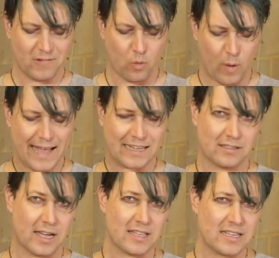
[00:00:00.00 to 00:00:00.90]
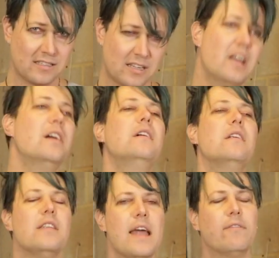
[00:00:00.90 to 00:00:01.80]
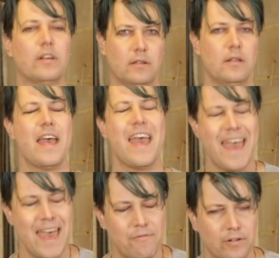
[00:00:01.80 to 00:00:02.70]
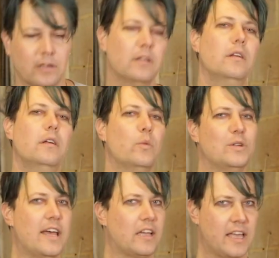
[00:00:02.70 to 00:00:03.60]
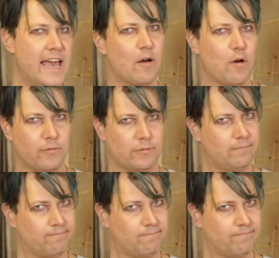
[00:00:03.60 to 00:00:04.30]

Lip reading: Wagons like this never, ever were taken care of.